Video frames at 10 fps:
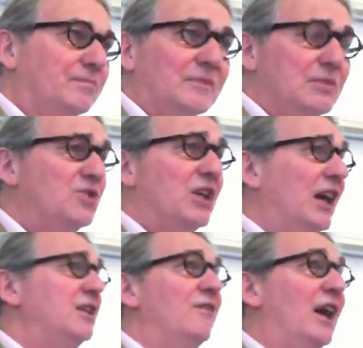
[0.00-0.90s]
It was a
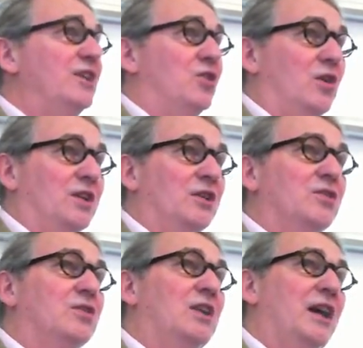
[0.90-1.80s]
kind of icon. It
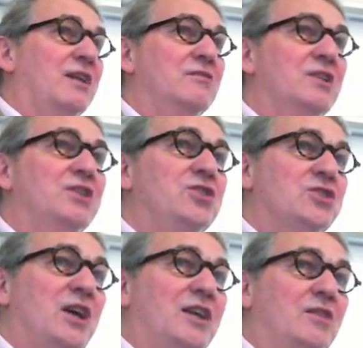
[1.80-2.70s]
looked like a
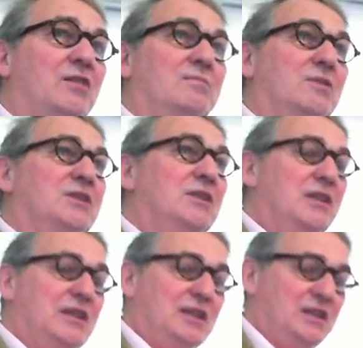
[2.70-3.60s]
religious icon, but
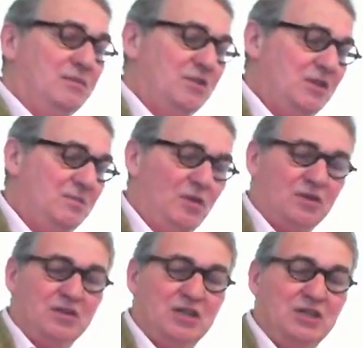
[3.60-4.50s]
it was
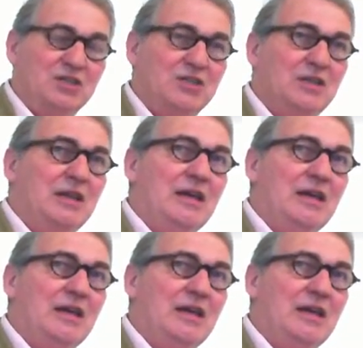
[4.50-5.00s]
Hippocrates.